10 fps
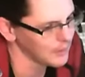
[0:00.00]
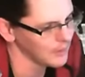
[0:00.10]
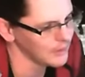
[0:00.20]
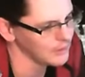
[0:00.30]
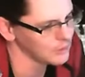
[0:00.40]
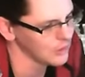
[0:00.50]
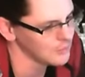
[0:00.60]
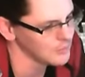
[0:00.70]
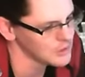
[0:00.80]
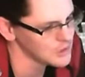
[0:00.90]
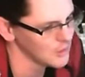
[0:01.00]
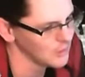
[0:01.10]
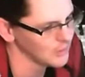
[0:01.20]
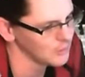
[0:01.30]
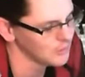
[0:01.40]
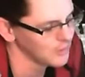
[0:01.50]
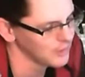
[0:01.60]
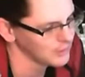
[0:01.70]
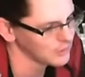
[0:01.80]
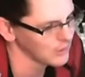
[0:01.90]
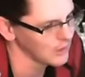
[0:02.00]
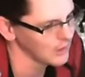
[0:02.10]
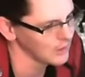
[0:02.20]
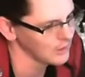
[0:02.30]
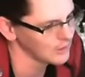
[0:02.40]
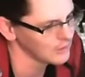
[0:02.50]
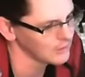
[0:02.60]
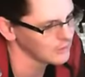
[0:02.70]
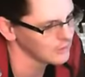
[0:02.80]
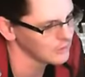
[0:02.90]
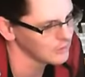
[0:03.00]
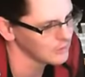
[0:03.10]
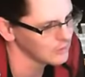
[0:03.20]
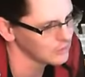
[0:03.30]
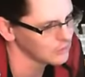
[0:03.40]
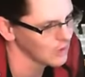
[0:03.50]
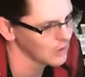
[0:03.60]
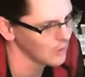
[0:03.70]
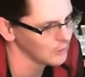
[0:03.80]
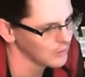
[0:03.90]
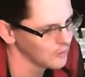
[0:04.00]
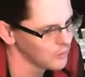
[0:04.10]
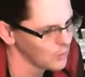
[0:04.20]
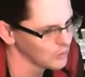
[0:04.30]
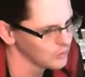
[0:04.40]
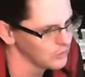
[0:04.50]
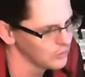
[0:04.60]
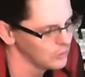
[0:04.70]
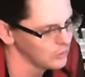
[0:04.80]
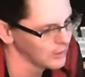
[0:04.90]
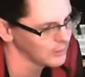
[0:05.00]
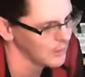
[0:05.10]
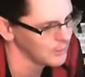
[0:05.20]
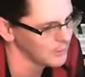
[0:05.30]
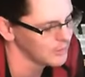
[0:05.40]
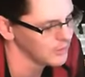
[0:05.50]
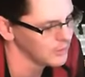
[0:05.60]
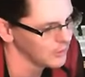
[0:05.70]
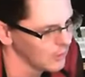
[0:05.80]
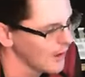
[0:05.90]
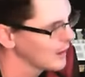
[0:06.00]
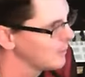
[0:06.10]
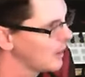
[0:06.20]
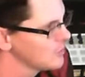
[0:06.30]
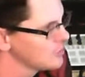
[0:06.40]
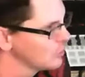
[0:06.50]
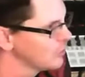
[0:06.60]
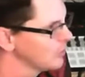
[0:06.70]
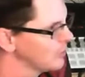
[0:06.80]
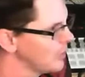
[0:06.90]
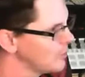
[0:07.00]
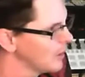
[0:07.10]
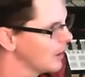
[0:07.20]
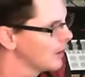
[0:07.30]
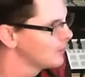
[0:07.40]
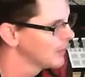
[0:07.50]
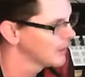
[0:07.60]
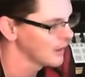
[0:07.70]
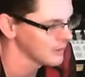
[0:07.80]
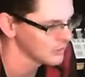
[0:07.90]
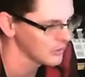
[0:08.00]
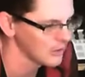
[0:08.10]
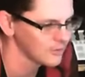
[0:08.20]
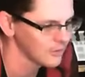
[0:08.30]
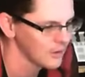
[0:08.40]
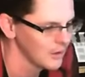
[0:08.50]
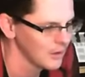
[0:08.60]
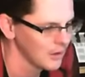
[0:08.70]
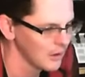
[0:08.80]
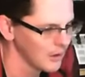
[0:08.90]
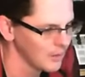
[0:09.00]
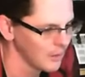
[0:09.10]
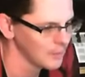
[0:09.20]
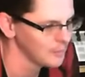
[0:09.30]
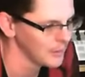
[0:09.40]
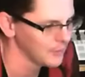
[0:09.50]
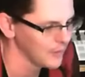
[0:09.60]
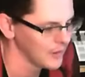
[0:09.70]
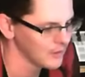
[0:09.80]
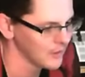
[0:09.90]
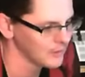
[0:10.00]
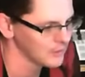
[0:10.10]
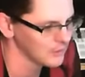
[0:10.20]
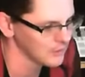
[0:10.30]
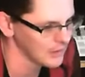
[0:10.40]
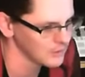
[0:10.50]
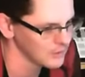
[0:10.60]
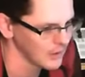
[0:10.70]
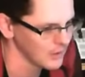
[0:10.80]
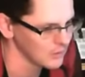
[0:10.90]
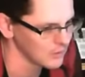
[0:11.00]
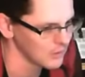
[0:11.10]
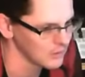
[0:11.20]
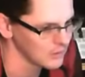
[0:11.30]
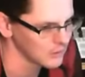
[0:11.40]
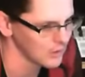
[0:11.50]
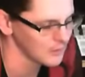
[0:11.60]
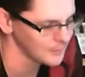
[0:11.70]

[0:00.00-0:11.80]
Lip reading: is going to be showing some things. So I'm looking forward to like maybe the Eurorack modules from Oberheim, that kind of stuff. I'm a big fan of that sound. So